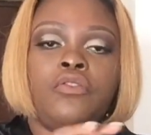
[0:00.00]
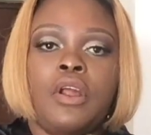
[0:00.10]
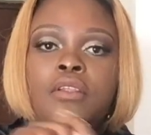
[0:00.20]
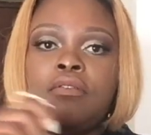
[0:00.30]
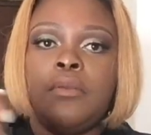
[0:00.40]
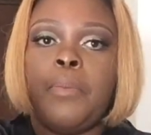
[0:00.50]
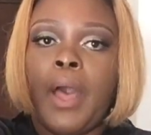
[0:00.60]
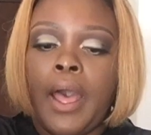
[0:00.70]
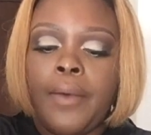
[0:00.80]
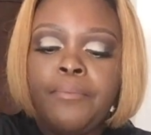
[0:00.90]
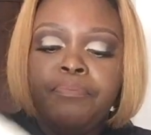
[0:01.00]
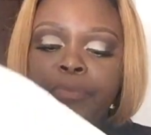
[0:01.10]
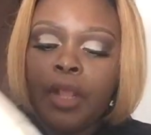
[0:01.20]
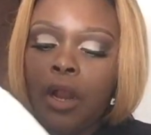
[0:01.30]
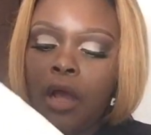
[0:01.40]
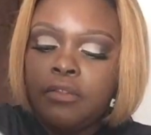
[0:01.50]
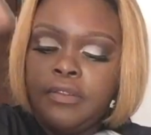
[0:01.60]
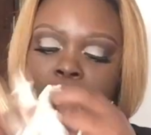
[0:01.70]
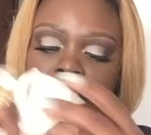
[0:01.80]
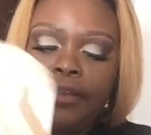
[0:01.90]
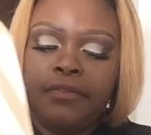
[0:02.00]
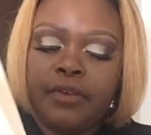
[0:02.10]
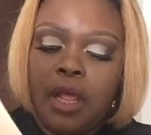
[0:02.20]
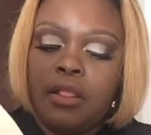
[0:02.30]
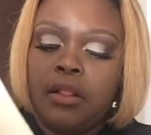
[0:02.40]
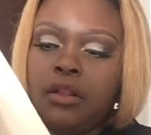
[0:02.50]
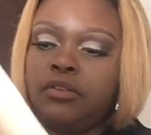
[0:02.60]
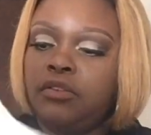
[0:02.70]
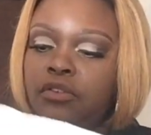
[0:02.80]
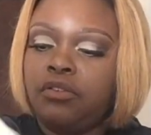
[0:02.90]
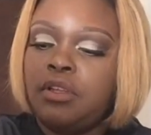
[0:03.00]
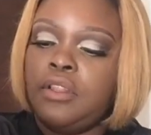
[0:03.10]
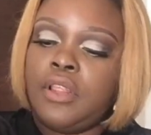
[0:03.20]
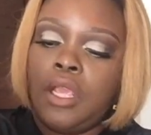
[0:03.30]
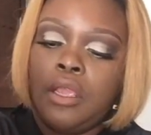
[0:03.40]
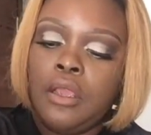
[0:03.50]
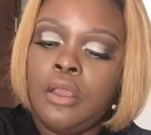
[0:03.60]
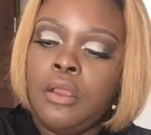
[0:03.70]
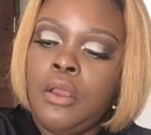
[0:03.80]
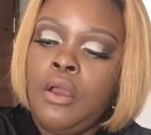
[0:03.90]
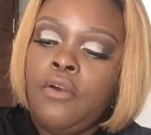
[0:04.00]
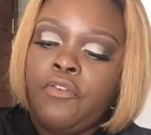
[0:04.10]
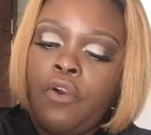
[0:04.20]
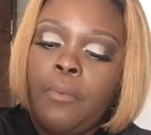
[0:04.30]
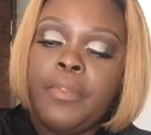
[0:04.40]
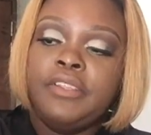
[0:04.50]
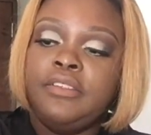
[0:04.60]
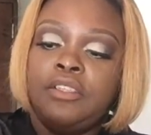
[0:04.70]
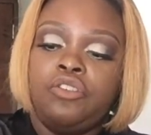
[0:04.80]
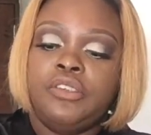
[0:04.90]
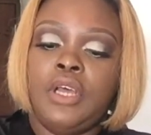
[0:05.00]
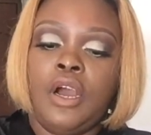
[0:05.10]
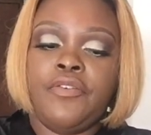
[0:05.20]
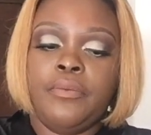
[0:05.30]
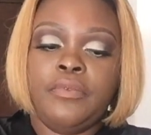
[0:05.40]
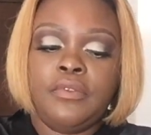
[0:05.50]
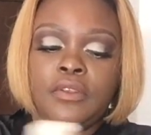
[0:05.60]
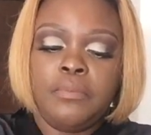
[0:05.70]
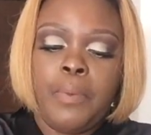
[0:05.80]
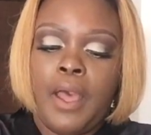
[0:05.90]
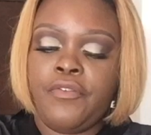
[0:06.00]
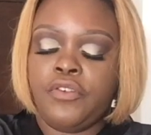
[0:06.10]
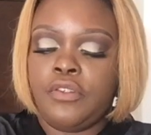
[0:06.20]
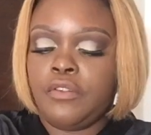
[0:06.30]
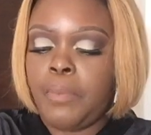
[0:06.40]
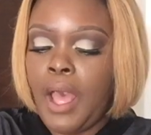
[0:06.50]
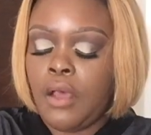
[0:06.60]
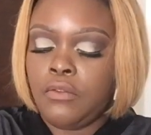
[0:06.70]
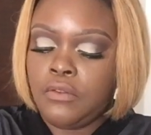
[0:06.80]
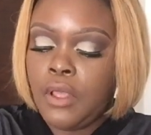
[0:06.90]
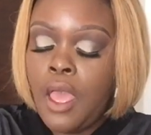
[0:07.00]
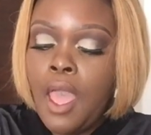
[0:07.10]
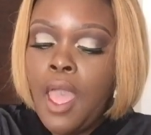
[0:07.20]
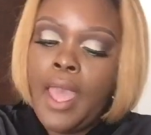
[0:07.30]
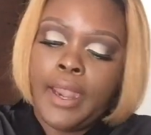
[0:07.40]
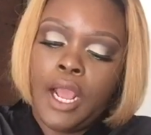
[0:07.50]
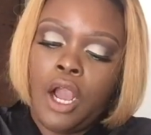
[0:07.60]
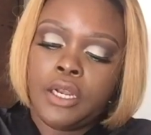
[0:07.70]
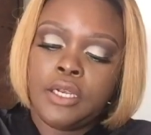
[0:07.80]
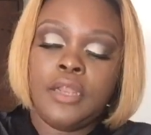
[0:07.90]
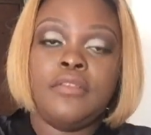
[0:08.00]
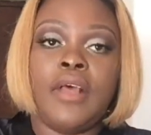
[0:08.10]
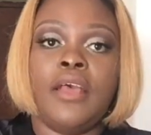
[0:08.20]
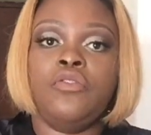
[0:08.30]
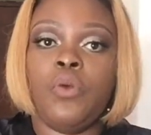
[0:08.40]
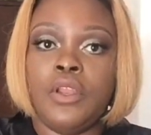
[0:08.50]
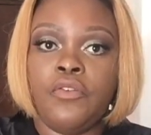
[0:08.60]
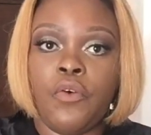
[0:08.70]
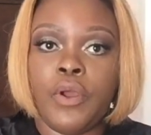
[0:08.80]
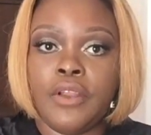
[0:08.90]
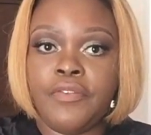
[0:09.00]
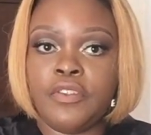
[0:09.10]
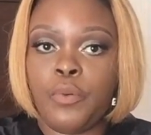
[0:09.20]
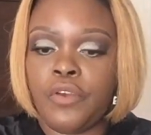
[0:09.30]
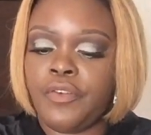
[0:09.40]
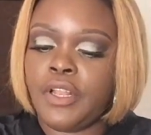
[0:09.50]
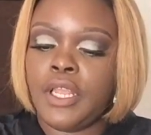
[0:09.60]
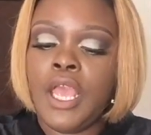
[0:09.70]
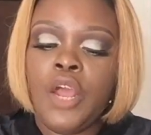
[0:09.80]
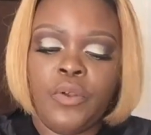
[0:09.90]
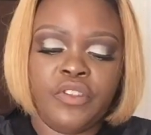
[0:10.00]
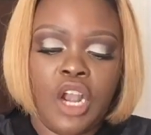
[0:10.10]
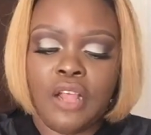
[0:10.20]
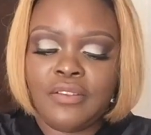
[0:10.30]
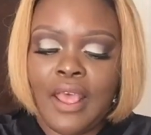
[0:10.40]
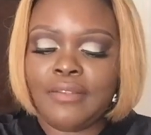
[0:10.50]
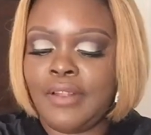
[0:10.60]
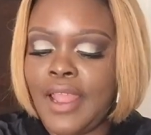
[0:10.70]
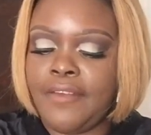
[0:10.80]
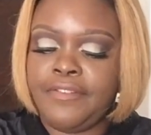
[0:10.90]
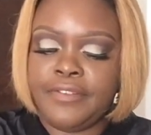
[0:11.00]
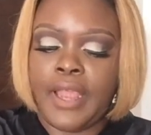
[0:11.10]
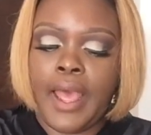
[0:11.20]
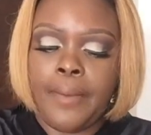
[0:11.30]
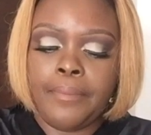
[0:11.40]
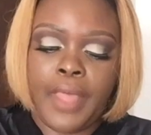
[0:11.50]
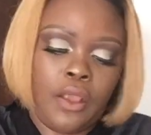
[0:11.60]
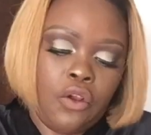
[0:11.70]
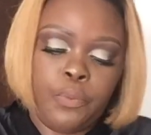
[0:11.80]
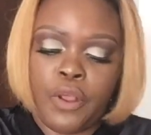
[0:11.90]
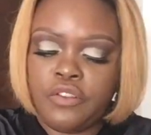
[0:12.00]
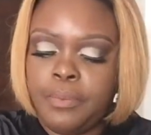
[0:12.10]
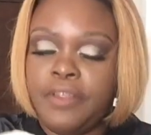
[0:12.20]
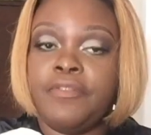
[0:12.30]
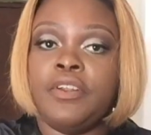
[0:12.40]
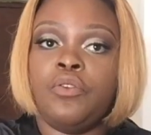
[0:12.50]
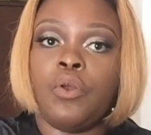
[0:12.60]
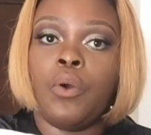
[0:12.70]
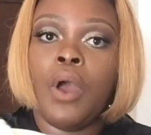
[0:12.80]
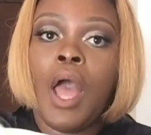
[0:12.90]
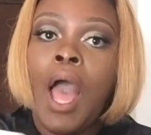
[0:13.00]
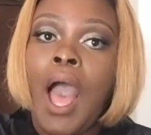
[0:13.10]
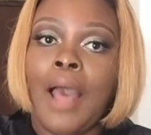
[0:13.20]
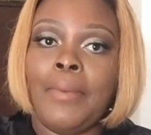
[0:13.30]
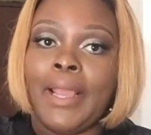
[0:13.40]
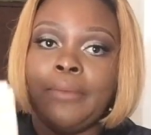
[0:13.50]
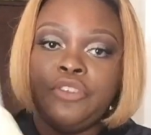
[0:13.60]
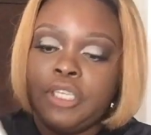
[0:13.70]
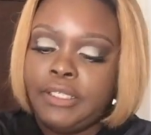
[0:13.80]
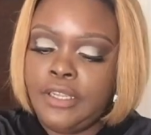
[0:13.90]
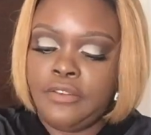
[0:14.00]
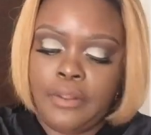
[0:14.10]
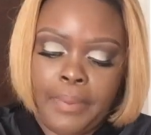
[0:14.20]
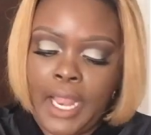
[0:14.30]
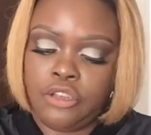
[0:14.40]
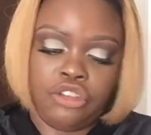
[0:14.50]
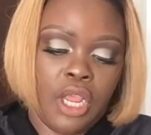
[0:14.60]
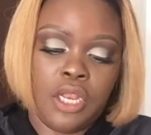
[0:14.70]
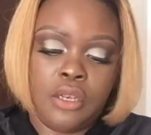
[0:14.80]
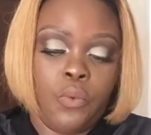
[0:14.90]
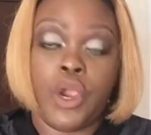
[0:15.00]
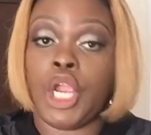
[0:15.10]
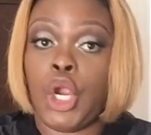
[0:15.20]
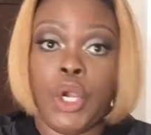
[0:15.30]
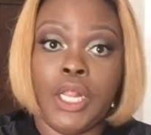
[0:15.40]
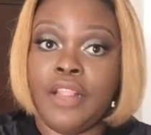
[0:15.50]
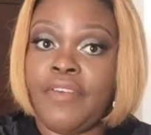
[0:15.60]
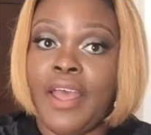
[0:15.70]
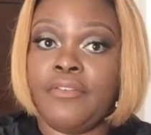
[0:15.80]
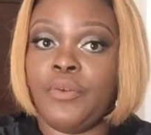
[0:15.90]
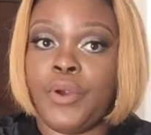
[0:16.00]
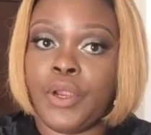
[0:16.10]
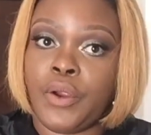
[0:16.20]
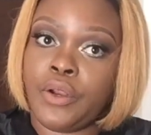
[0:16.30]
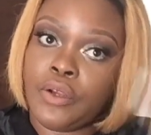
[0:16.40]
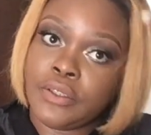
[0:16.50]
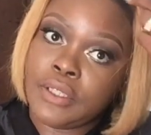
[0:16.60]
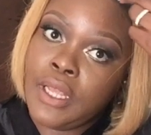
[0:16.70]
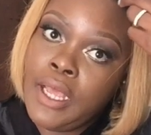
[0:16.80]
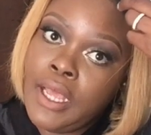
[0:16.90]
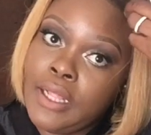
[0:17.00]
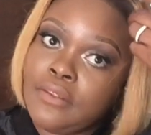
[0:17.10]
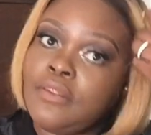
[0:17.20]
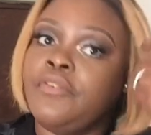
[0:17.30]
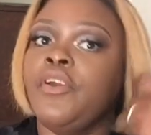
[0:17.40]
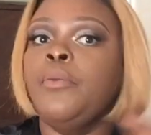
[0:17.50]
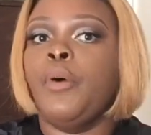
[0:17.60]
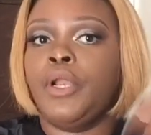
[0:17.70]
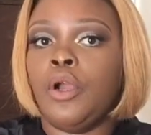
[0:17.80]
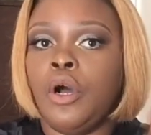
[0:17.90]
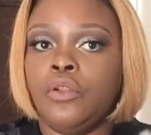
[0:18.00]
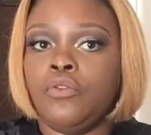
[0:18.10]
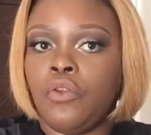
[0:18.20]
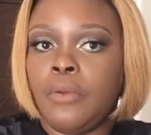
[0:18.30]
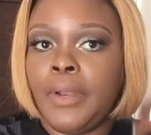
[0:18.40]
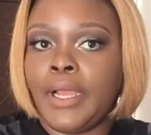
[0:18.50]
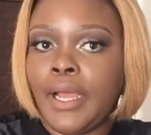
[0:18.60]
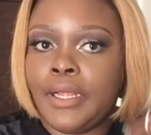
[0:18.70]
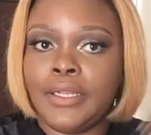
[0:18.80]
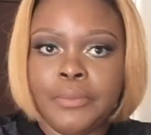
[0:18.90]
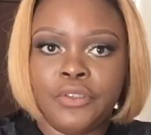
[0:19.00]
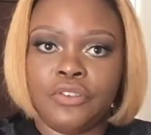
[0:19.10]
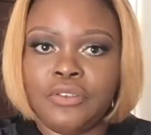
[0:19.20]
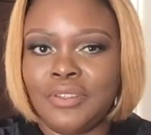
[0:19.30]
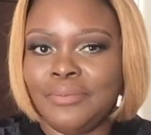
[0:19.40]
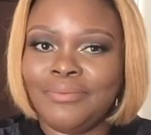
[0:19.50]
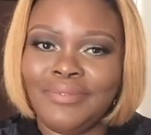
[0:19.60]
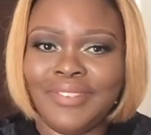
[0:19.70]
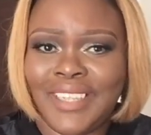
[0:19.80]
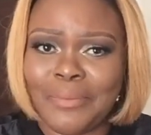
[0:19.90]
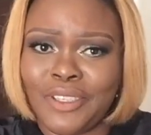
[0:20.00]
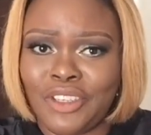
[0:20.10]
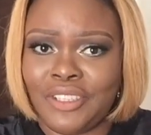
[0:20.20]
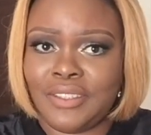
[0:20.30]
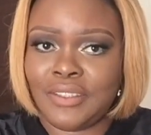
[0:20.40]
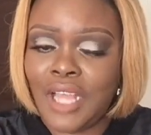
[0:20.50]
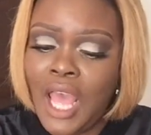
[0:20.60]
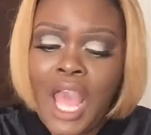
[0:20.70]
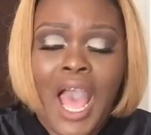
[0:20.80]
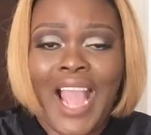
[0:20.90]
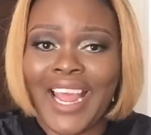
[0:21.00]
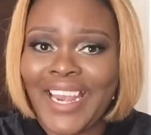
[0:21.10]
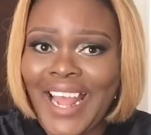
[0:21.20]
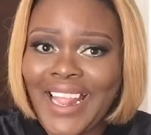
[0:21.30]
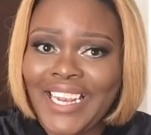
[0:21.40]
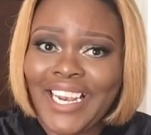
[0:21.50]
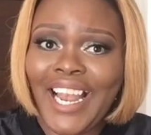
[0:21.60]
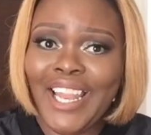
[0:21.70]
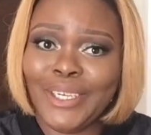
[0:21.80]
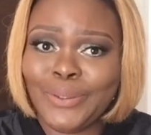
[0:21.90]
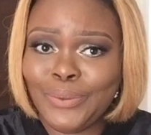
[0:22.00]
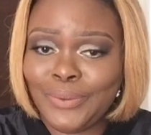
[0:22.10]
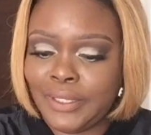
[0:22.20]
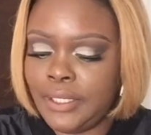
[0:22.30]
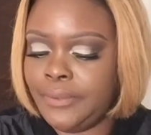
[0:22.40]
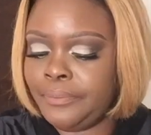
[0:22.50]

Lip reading: It's got a zipper, long sleeved, and then this is just a thing. This is the dress I got for £6. And I got it in a size 24, and it fits perfectly. Because the last size left that could possibly fit. So I'm like, I'm just going to change the plunge and wear a girdle if I have to wear a girdle. Because it's very bodycon. So I'm like, let me just take my chances. I got nothing to lose.